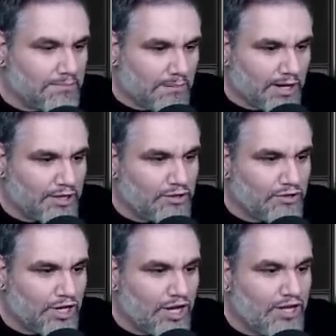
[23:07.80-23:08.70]

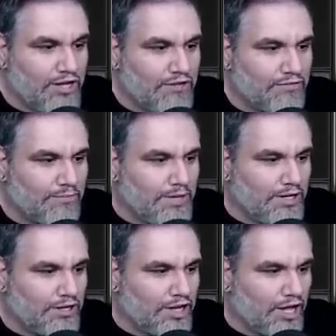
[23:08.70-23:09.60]
Michael gave
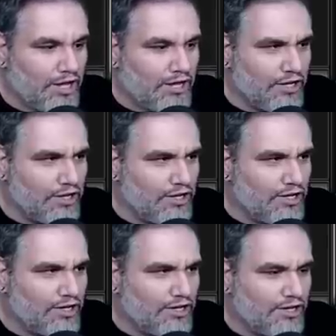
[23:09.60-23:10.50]
me a
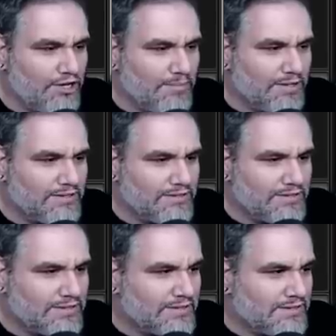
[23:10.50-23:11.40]
name.
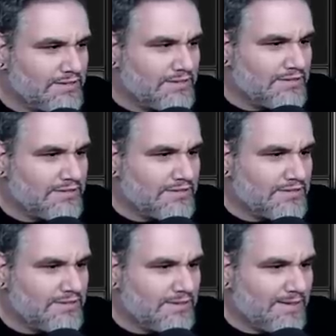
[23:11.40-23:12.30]
Was it
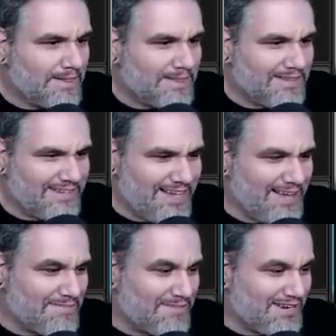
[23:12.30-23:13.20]
Reggie?
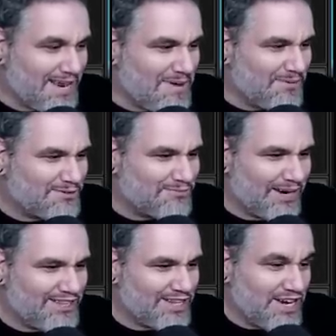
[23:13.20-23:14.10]
Yeah, the name was
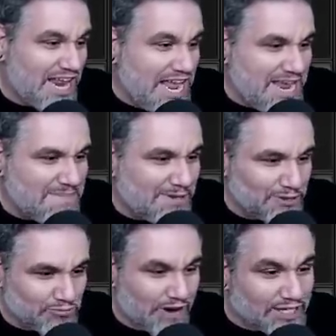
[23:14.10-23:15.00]
the name
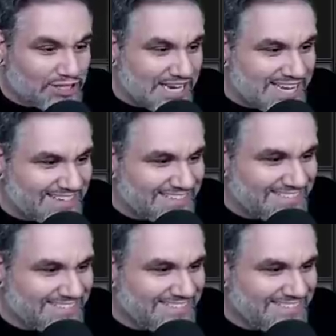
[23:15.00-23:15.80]
is Reggie.